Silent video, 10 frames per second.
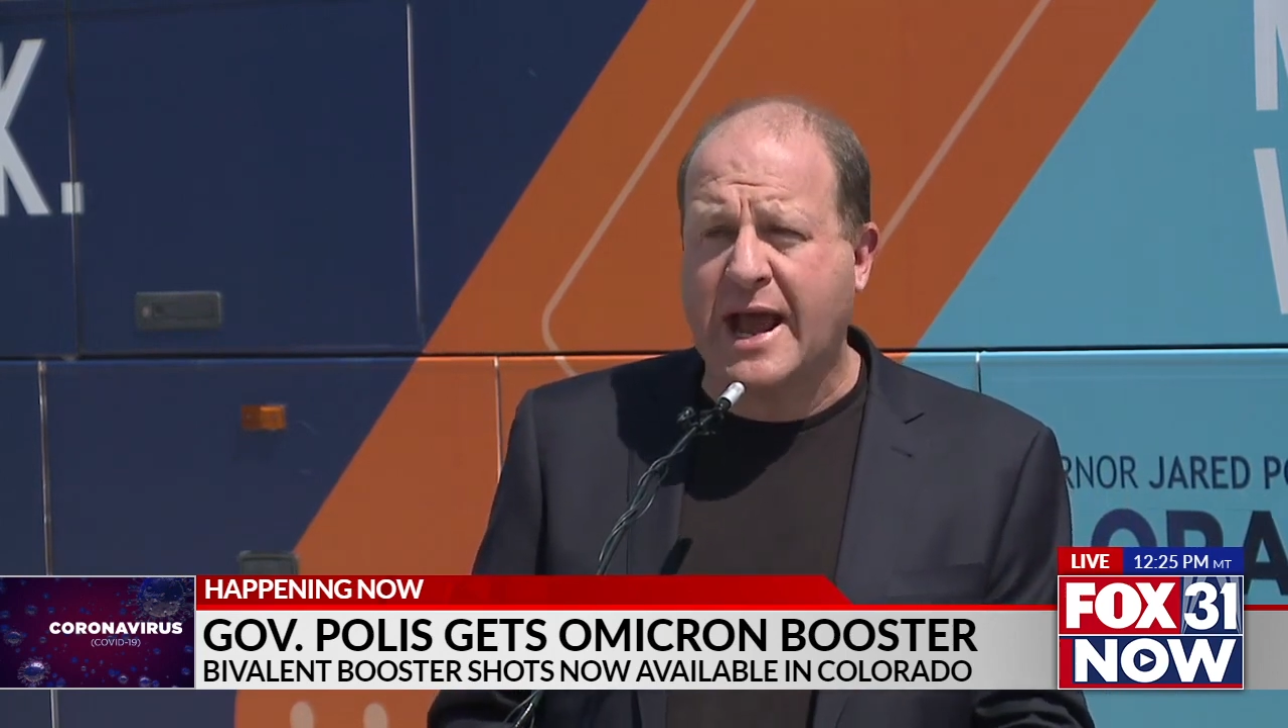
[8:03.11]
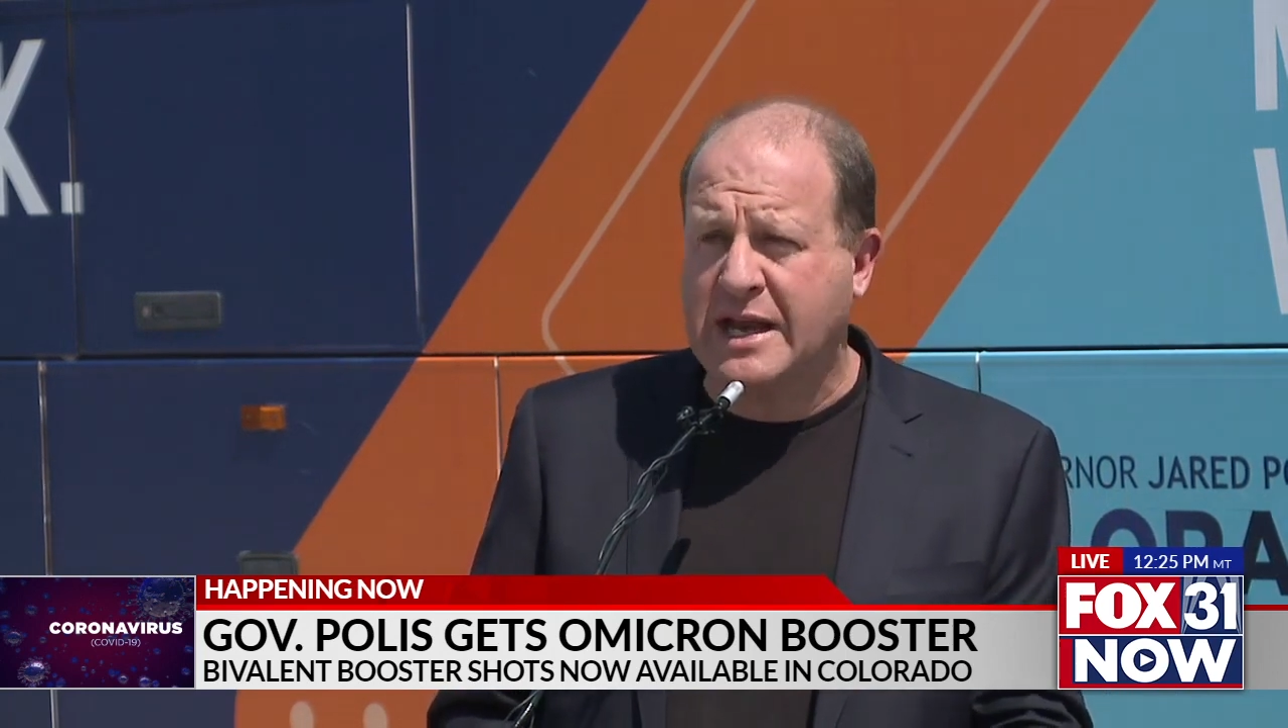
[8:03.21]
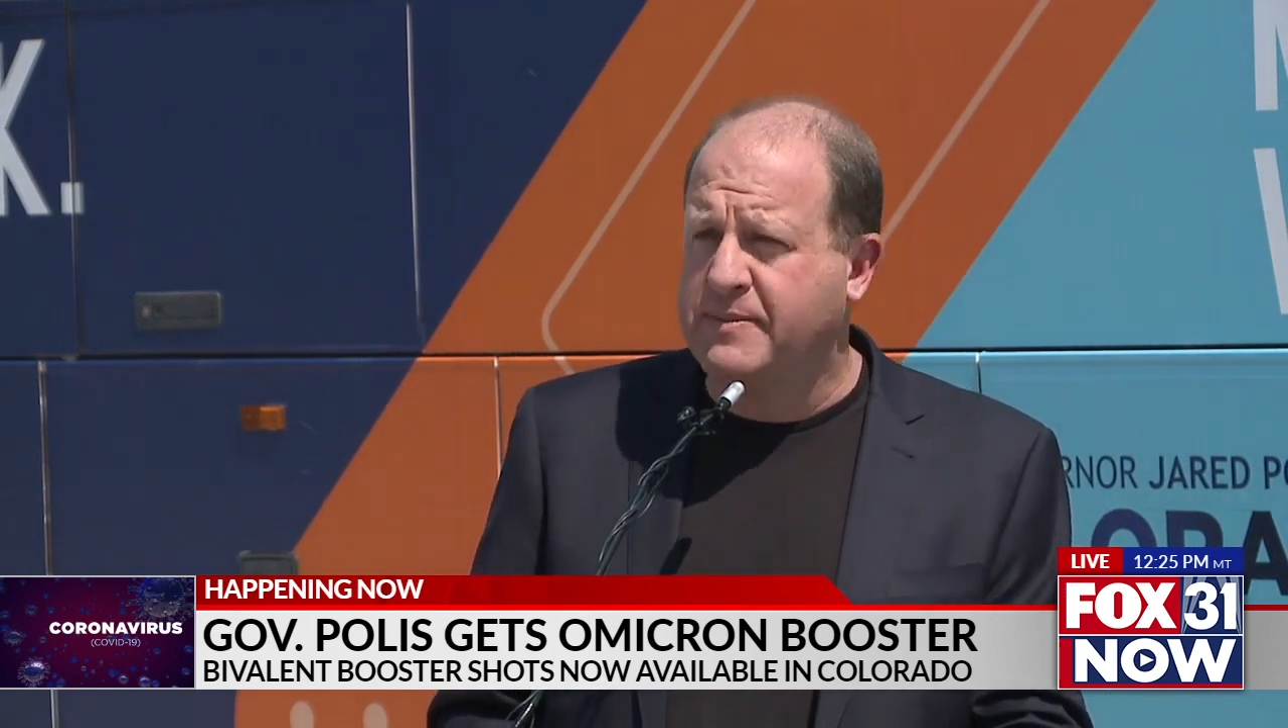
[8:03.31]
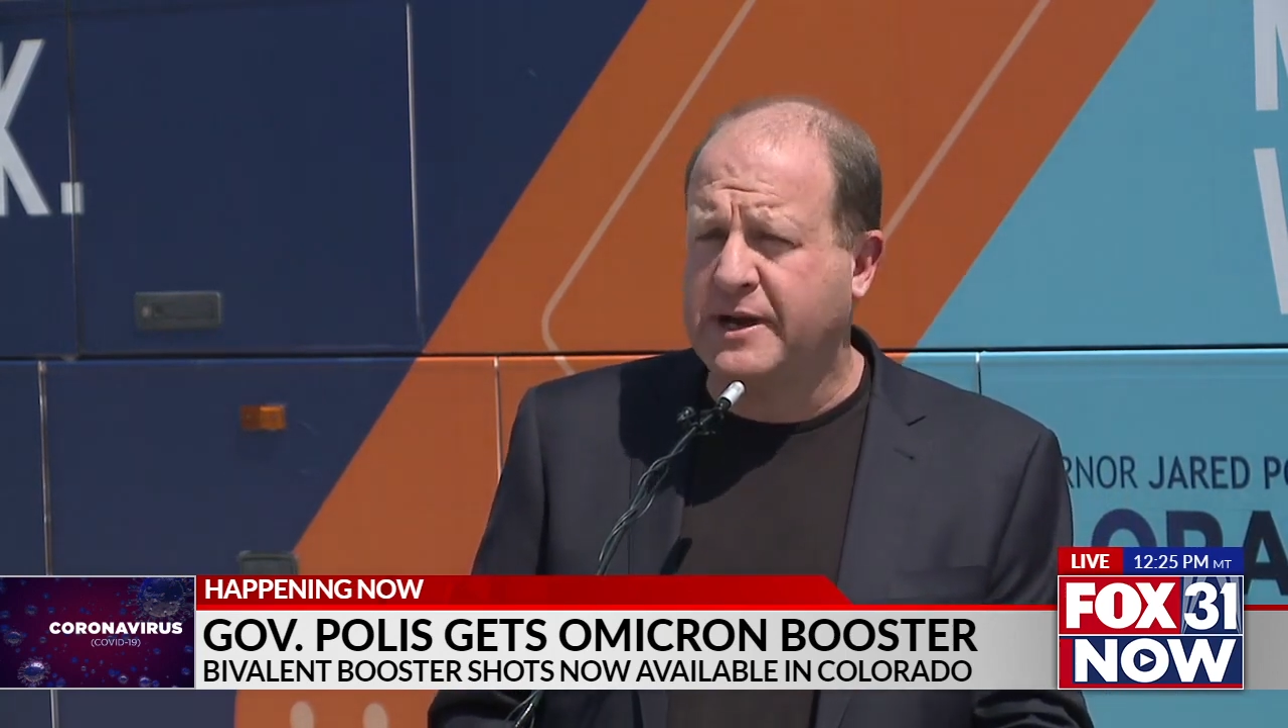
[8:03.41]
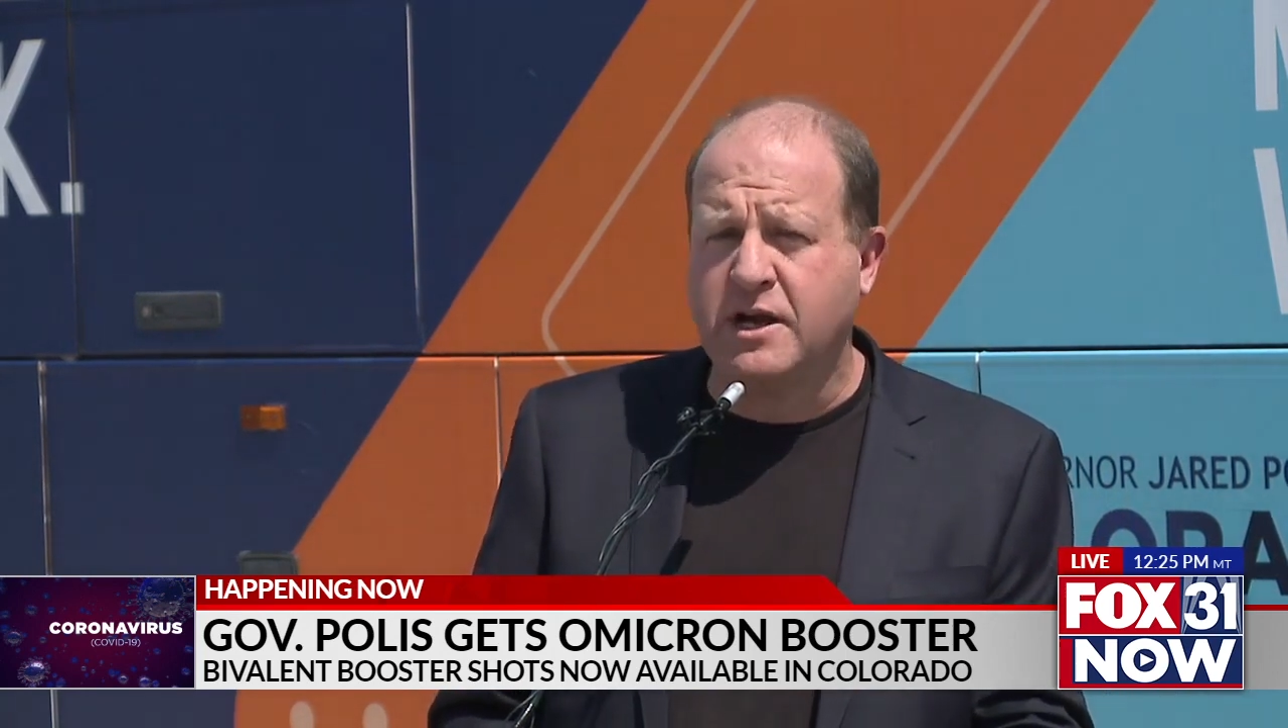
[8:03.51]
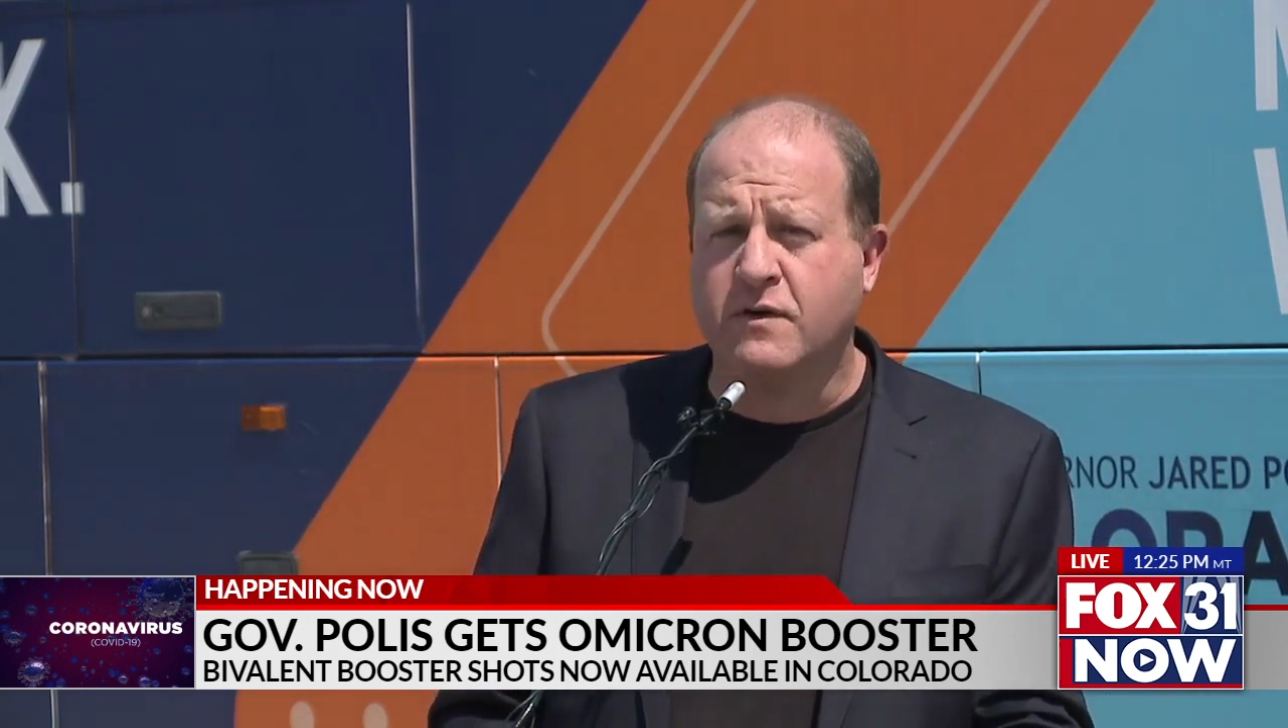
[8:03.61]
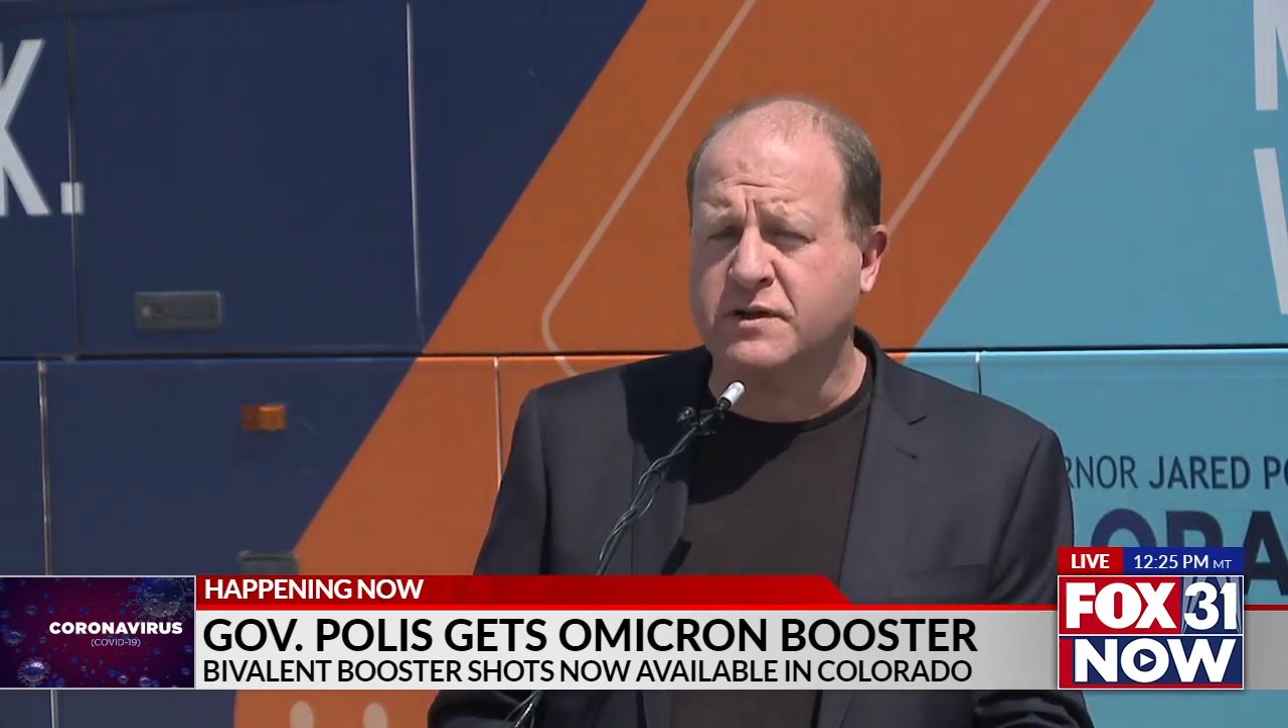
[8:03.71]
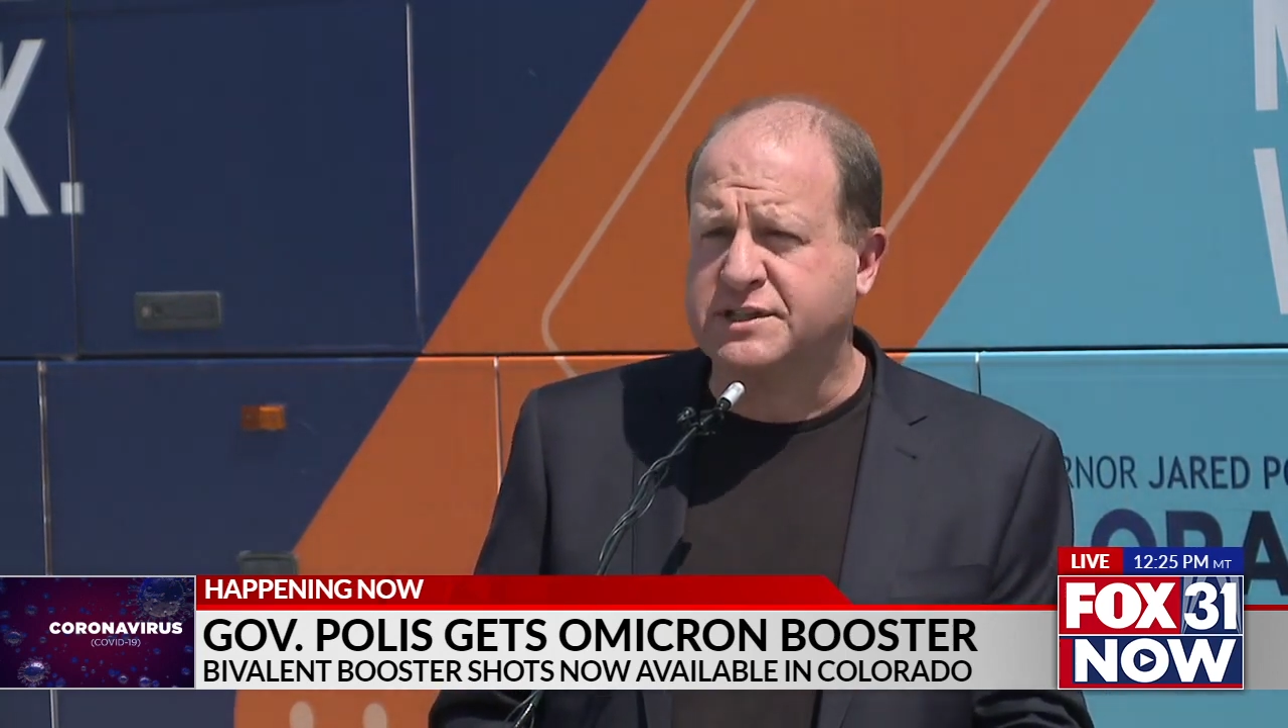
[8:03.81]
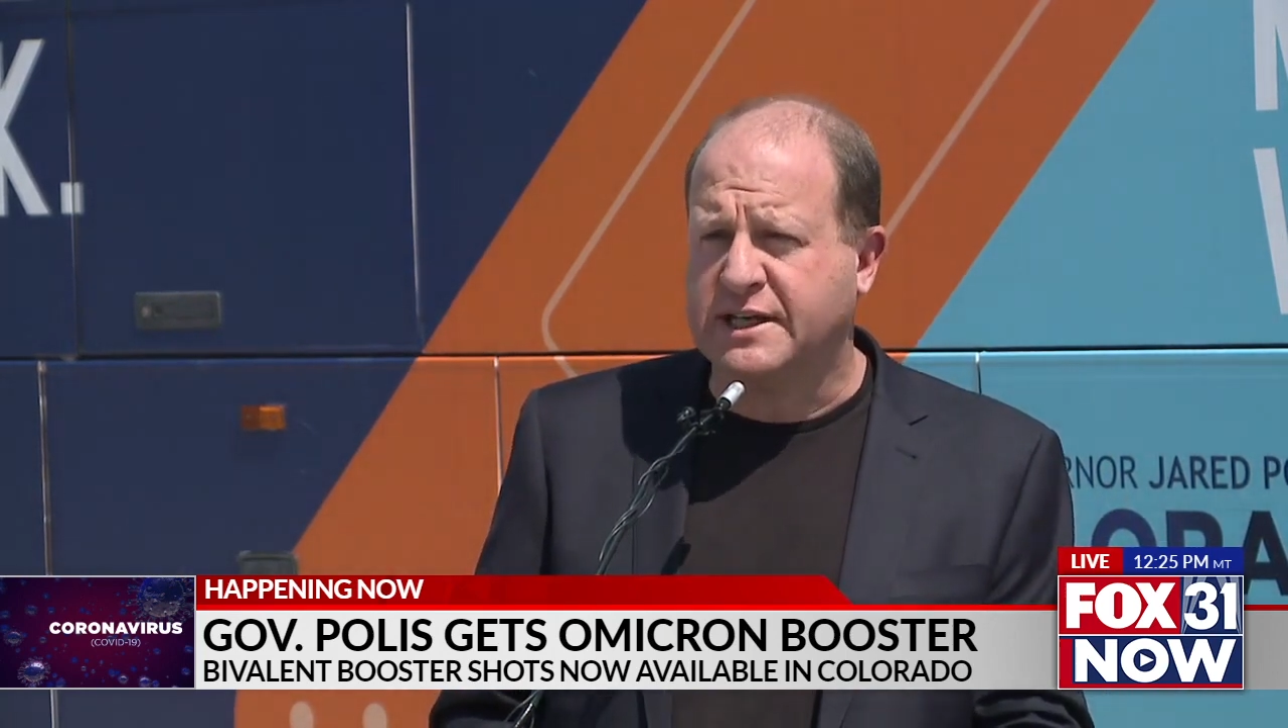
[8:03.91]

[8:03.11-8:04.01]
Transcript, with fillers: Anybody over